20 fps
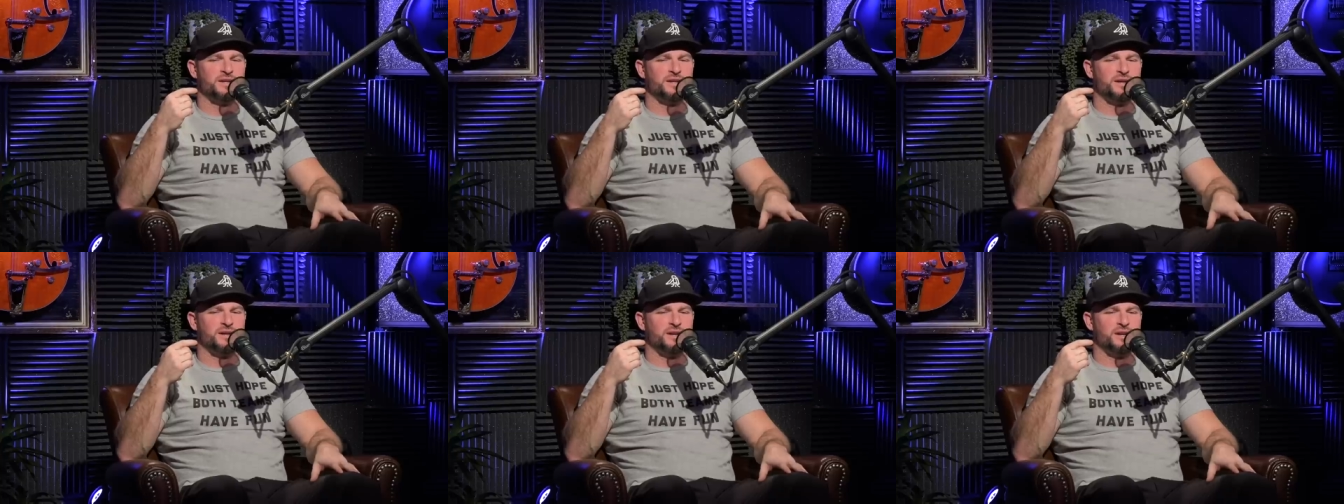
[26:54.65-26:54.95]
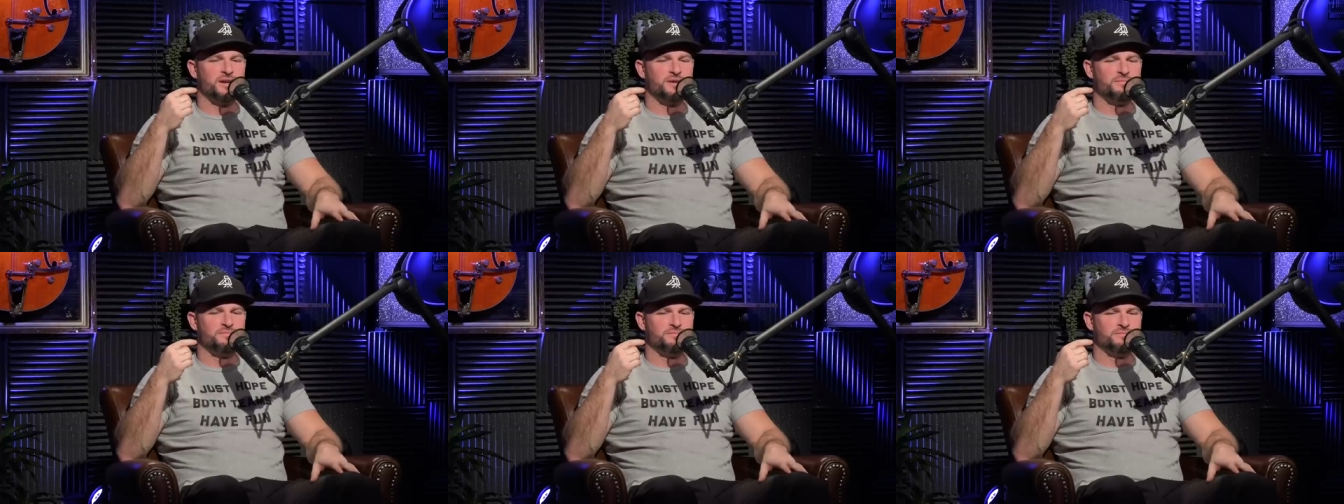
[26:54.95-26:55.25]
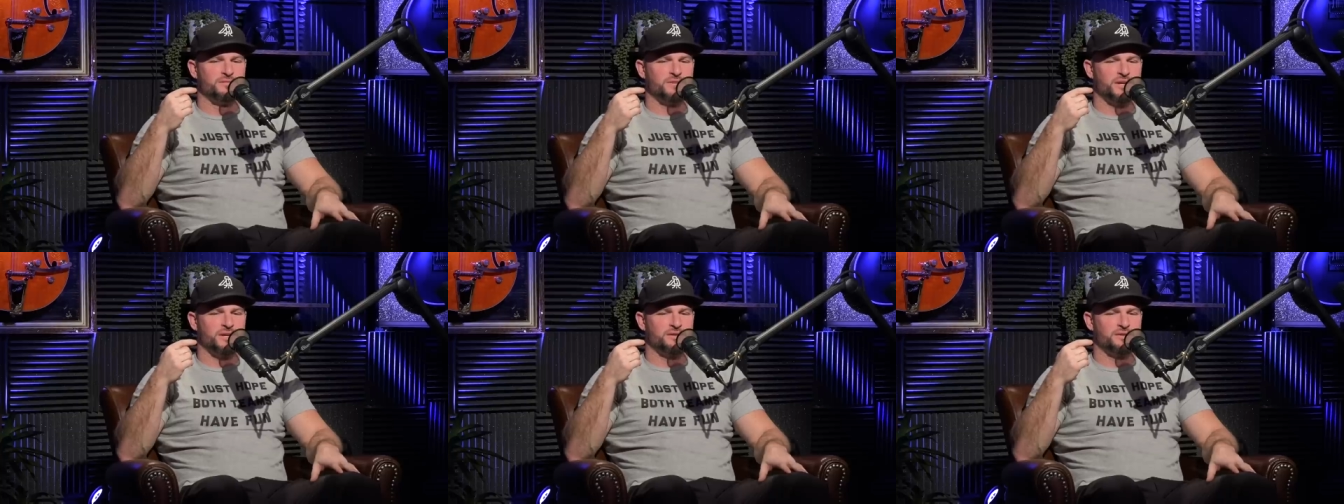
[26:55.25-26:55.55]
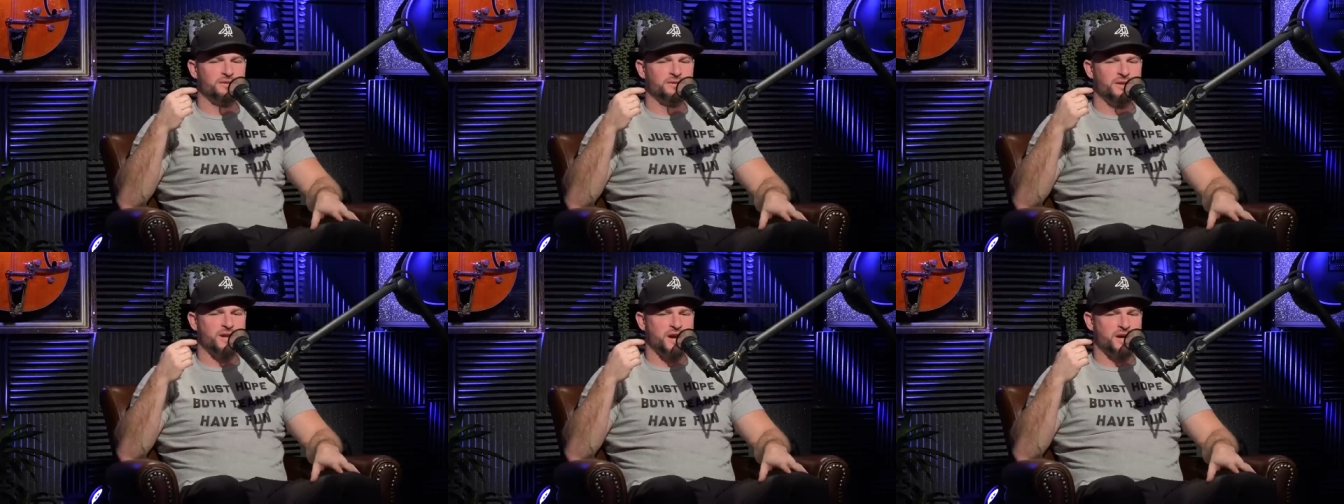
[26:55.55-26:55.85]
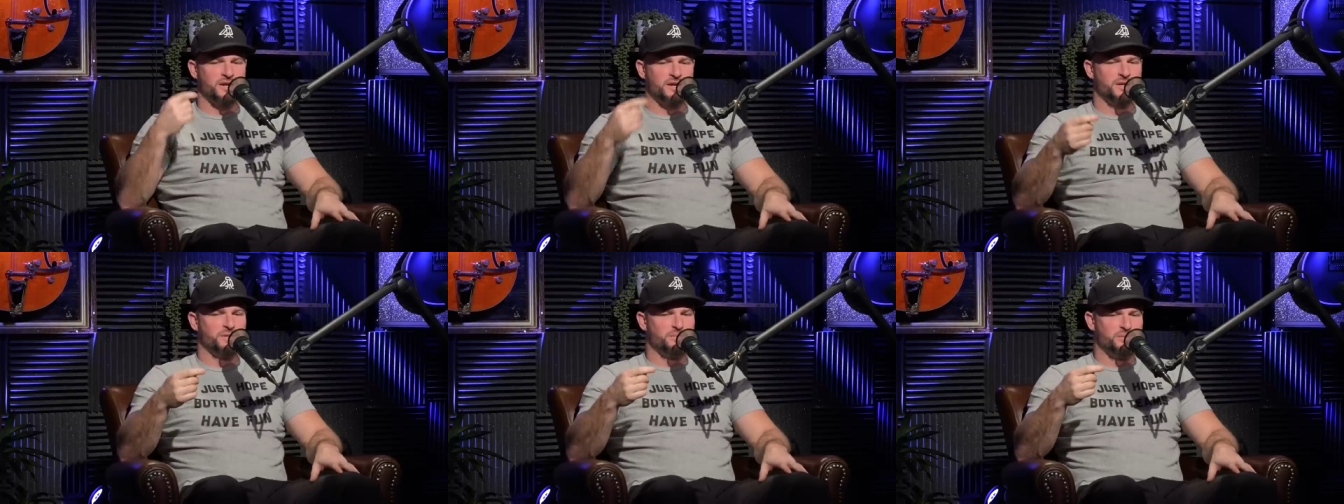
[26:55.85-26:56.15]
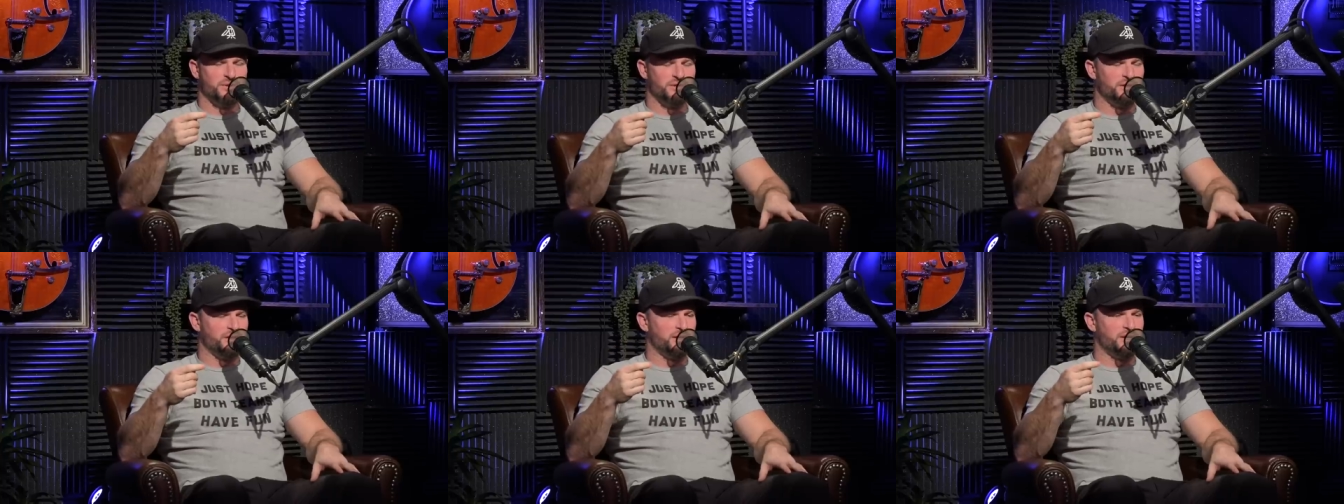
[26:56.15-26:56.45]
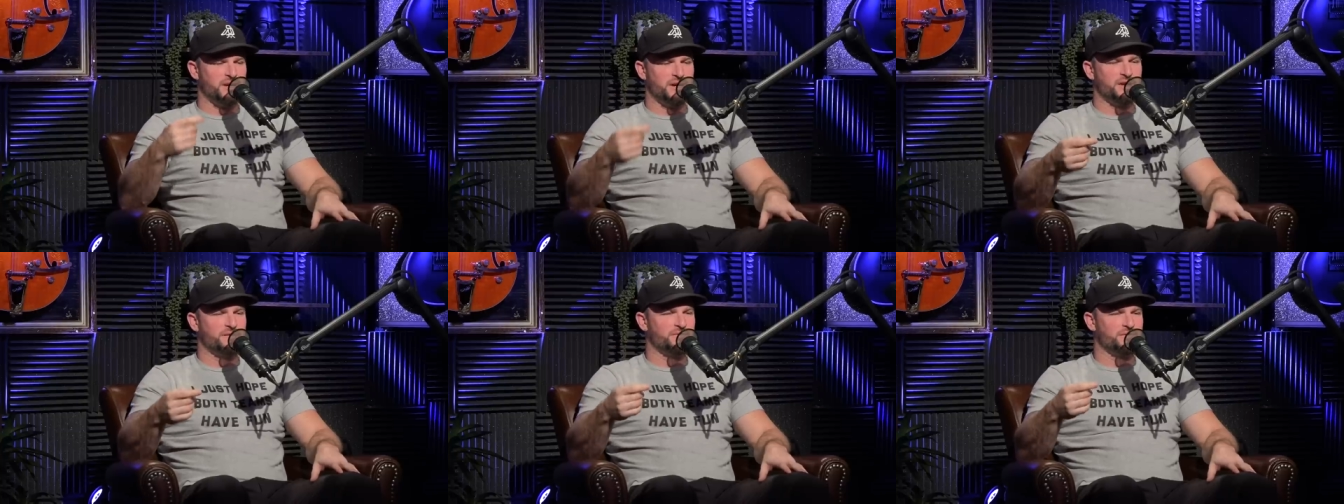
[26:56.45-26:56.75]
um, and they're not going to put
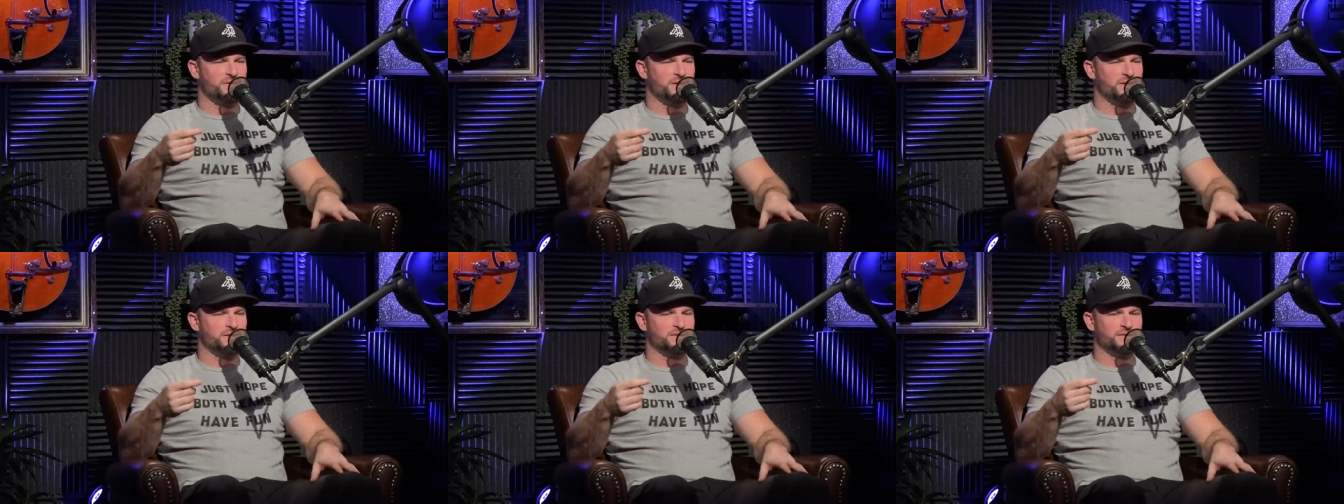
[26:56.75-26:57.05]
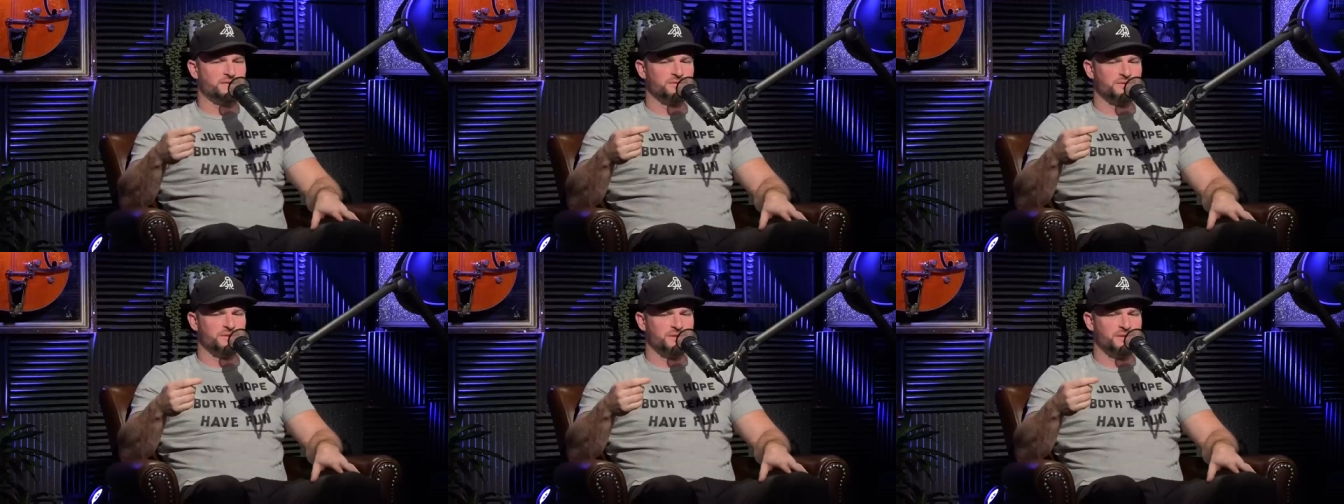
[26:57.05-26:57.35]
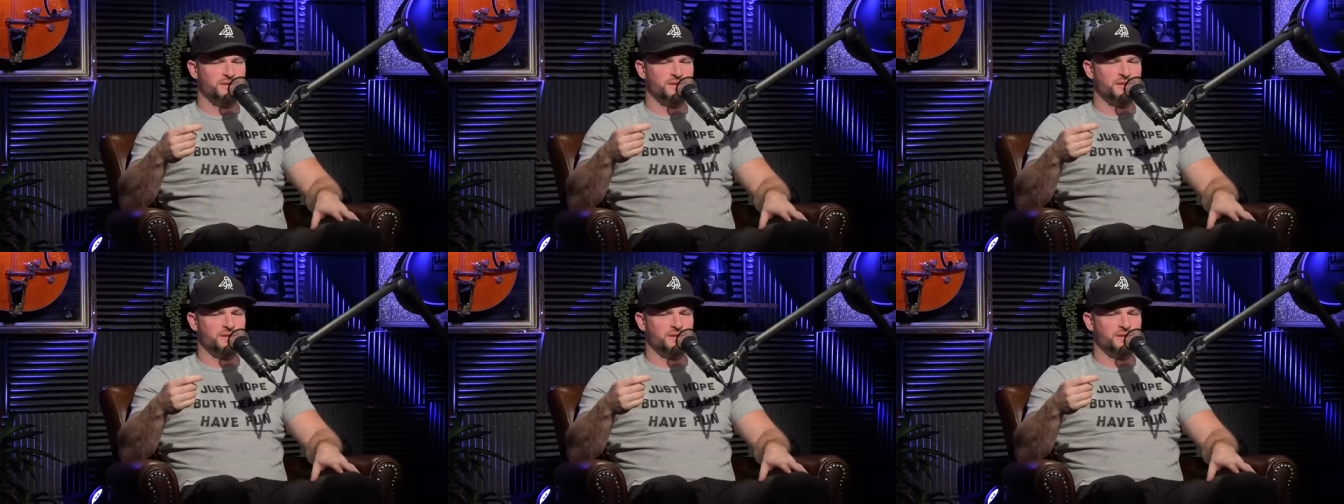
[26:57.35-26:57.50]
any effort into it.